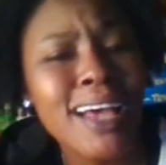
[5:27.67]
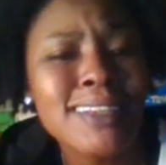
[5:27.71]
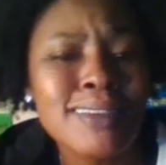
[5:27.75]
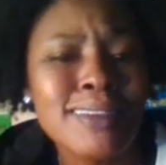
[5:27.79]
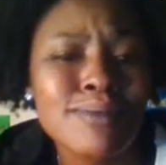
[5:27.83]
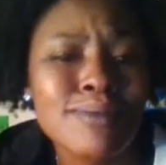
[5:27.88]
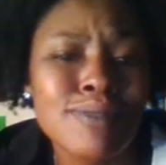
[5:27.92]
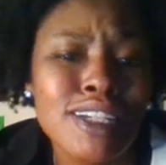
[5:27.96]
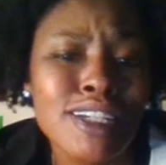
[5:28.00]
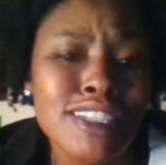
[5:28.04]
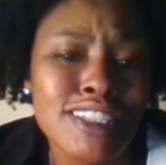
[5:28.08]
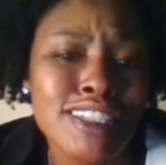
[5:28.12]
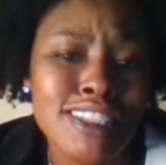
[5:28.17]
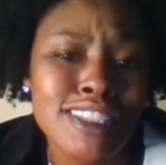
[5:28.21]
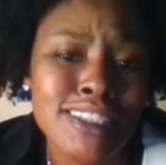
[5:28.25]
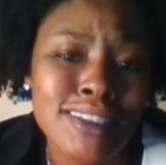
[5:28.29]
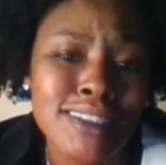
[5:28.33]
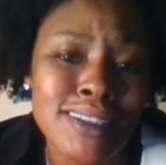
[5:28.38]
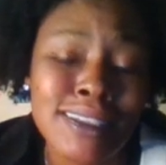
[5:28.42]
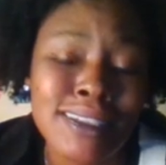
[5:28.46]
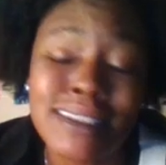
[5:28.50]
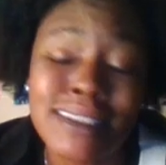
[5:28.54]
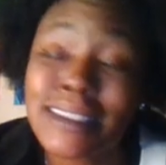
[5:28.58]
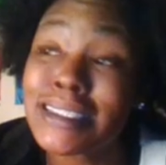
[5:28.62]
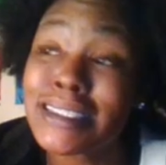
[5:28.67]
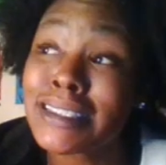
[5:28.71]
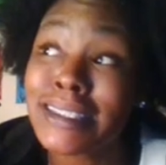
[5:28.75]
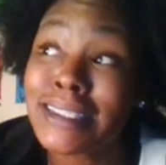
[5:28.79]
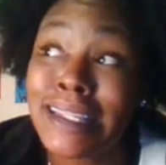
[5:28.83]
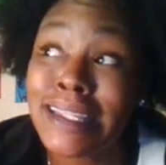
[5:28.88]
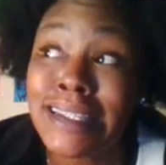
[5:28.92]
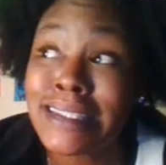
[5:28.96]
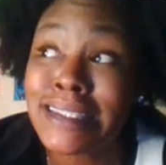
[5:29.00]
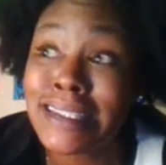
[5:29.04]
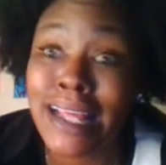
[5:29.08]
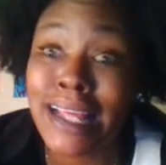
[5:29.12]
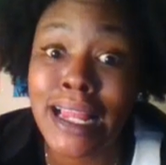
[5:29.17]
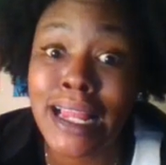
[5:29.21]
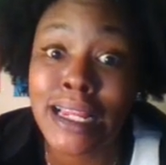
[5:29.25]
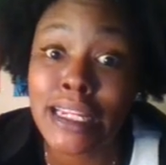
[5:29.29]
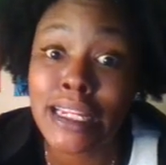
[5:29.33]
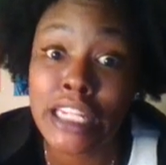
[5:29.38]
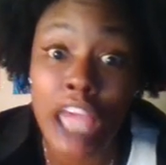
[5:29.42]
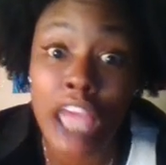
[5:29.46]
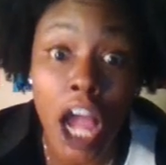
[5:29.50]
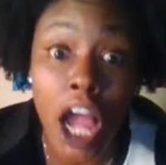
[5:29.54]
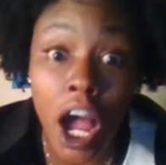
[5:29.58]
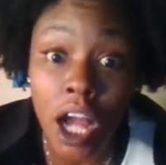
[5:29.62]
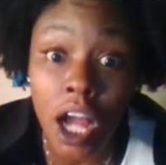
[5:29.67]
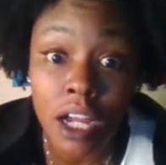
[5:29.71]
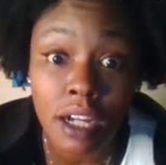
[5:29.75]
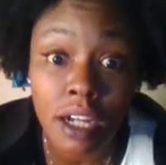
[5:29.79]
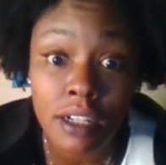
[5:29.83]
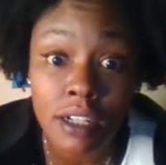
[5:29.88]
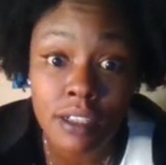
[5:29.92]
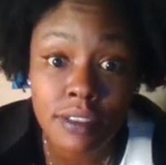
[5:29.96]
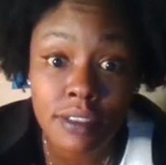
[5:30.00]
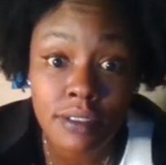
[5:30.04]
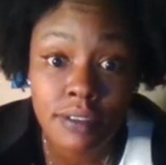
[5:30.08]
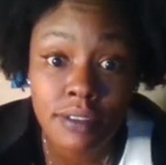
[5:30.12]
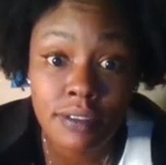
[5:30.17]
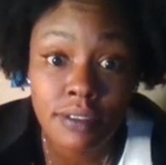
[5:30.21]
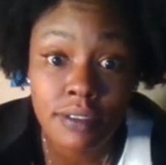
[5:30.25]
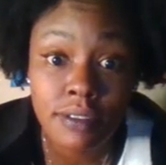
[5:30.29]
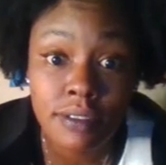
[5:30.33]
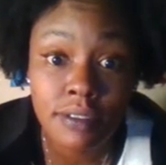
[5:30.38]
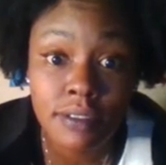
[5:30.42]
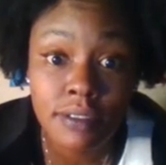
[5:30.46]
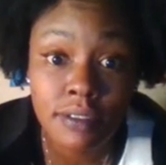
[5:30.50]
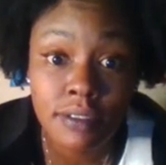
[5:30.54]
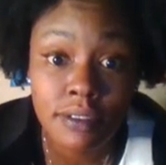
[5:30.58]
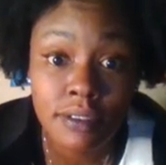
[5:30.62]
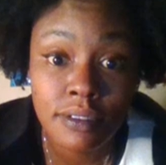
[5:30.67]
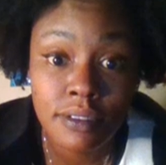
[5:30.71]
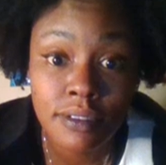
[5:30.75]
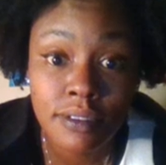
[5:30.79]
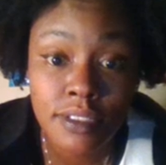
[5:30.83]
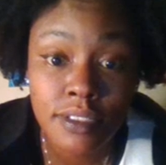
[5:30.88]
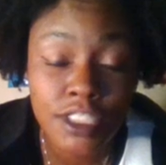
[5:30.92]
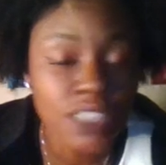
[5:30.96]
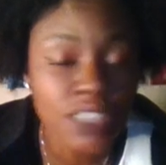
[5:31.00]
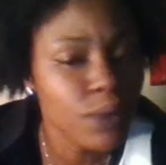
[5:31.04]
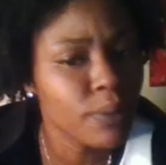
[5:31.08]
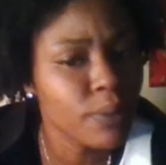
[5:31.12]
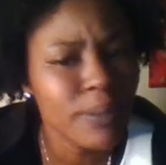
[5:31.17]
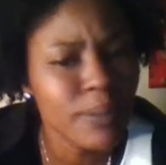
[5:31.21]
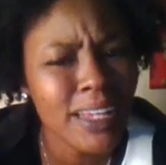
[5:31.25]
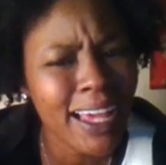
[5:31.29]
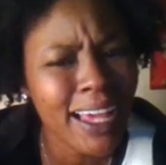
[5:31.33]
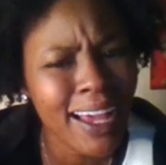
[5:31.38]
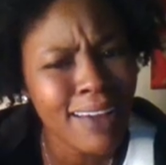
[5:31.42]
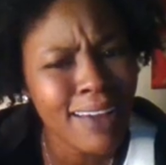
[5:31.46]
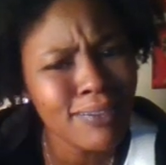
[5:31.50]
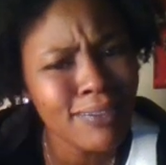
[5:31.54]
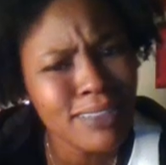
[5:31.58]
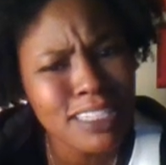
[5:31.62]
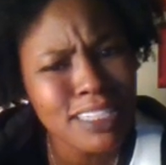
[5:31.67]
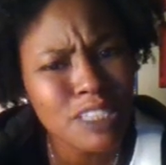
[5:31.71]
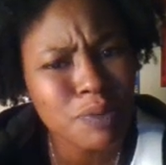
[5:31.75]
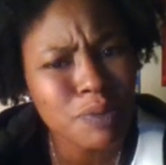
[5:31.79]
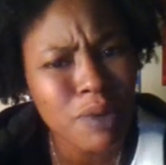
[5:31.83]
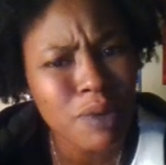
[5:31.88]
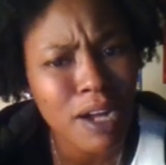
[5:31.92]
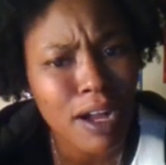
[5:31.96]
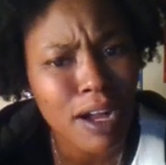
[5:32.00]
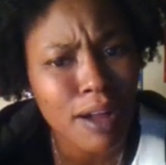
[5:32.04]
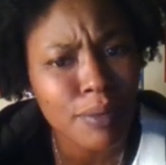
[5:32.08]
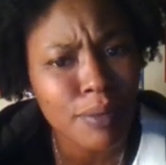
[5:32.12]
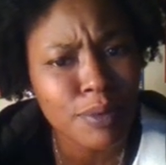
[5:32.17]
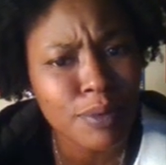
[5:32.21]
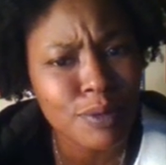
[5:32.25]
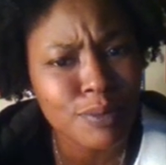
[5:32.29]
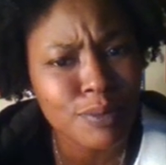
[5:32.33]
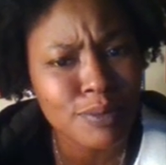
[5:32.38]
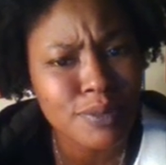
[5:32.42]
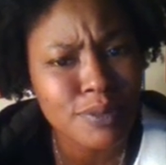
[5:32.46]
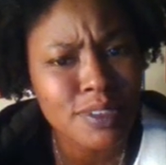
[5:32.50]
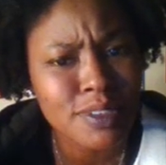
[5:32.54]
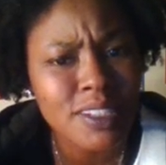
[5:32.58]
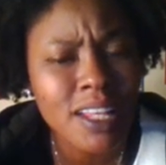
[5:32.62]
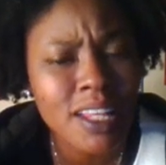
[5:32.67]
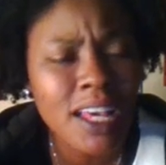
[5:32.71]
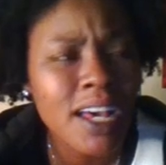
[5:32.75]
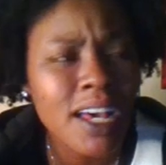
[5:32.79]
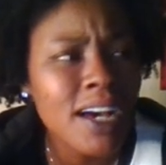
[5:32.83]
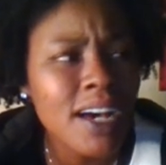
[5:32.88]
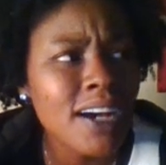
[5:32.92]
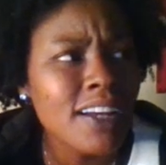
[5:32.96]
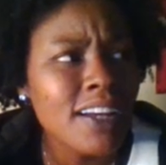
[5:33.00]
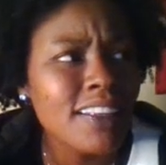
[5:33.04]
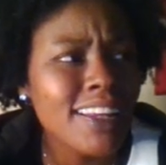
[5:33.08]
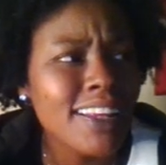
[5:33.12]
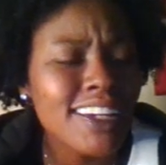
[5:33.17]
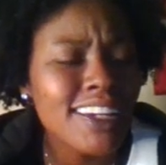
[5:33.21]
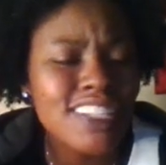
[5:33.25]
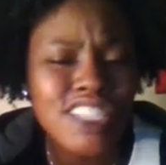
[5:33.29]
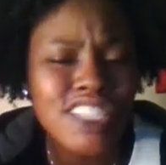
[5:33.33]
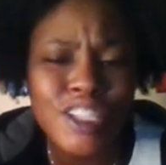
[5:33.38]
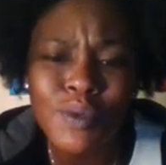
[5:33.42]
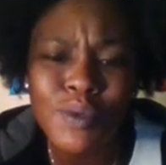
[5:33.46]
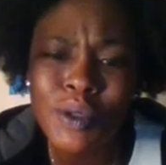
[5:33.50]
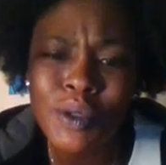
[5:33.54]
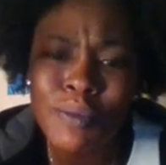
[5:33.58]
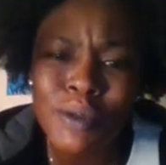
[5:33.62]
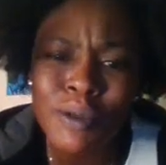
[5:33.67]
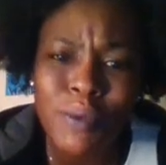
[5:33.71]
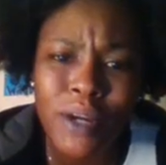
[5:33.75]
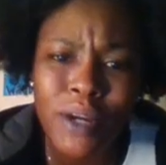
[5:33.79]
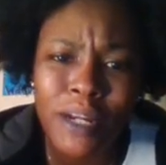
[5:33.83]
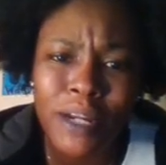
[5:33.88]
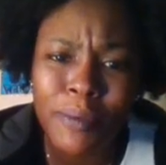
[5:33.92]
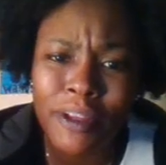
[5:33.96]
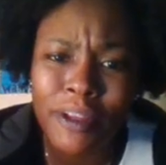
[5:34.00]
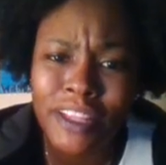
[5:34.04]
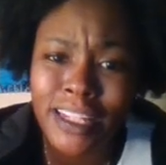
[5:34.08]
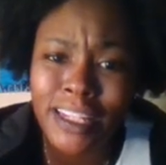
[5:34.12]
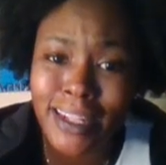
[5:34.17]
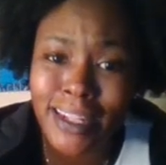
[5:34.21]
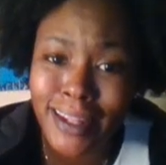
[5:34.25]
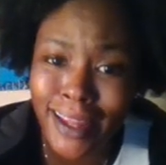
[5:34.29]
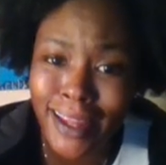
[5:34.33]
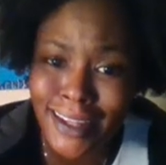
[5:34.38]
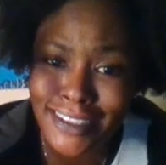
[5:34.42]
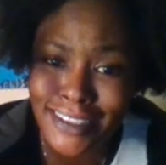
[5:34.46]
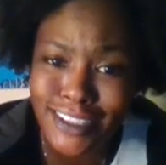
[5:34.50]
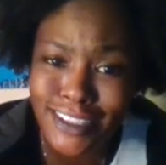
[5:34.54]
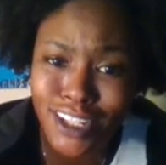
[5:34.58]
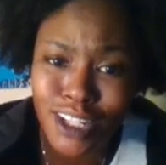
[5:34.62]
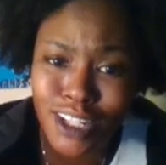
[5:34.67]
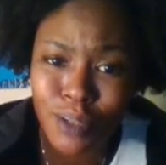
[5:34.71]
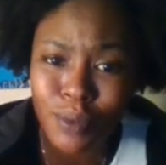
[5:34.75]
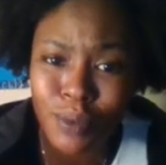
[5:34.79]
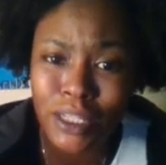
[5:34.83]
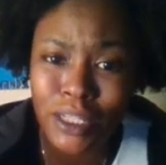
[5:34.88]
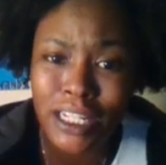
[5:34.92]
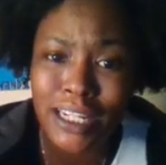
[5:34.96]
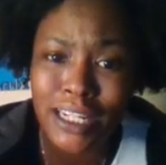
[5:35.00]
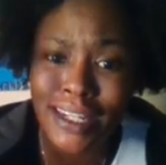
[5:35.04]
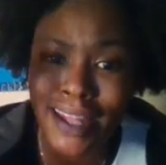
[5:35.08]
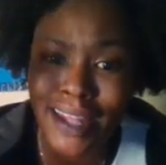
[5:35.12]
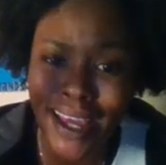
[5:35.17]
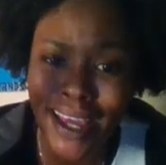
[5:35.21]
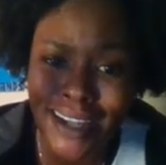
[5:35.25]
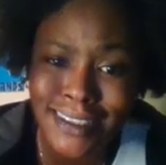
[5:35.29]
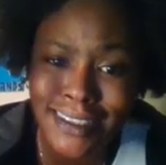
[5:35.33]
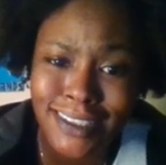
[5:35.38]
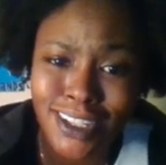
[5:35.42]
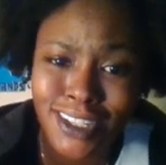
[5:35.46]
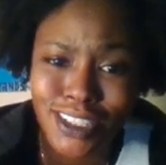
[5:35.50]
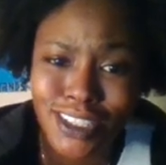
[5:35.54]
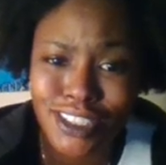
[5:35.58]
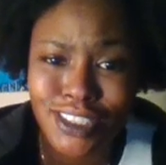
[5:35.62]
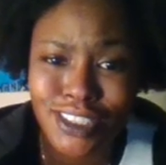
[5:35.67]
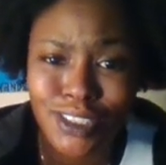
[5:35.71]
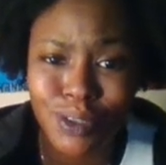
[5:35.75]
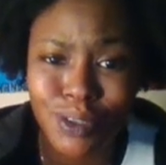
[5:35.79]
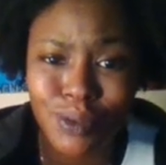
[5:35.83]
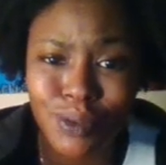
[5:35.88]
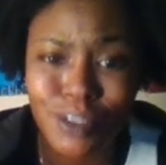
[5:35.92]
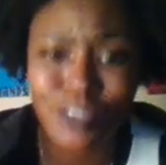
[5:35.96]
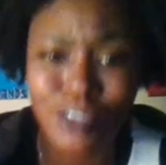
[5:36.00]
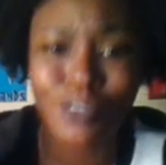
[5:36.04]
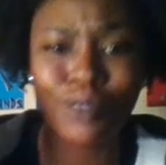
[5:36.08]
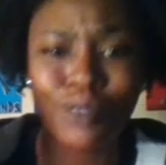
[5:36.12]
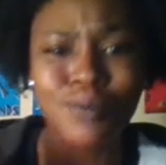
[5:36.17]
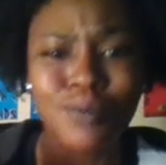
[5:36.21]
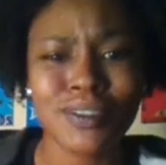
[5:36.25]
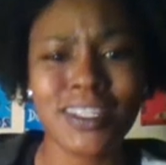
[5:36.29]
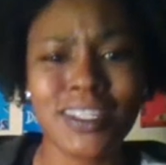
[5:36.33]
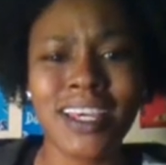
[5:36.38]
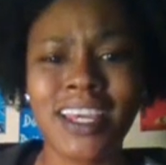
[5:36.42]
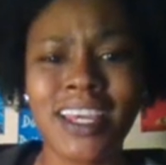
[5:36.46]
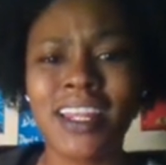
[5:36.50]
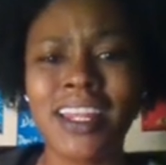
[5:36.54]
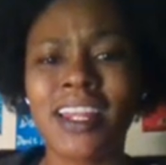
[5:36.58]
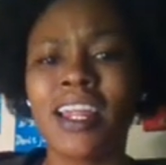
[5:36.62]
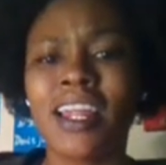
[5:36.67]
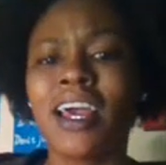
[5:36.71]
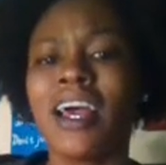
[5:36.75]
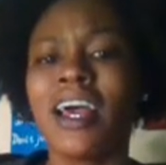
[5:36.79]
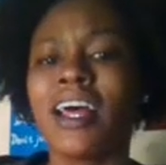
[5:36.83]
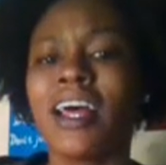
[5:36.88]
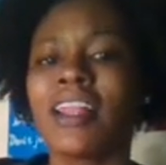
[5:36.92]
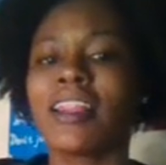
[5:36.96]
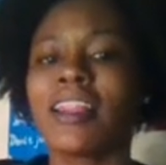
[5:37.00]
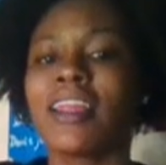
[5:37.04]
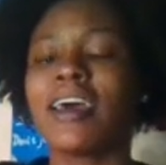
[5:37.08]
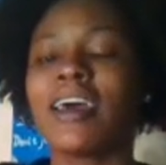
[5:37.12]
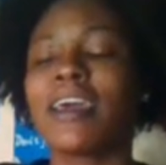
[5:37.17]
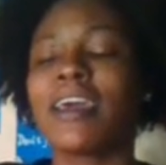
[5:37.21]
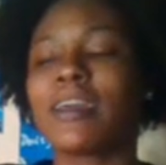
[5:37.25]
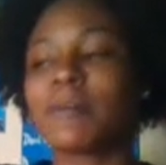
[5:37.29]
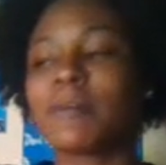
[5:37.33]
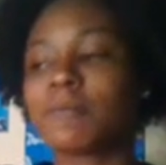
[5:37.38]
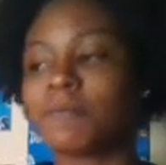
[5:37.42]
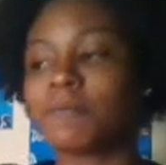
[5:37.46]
some consistent yuck, she wouldn't be having these problems. Like, she wouldn't be worried about the next girl and what the next girl is doing. You know what I'm saying? Like,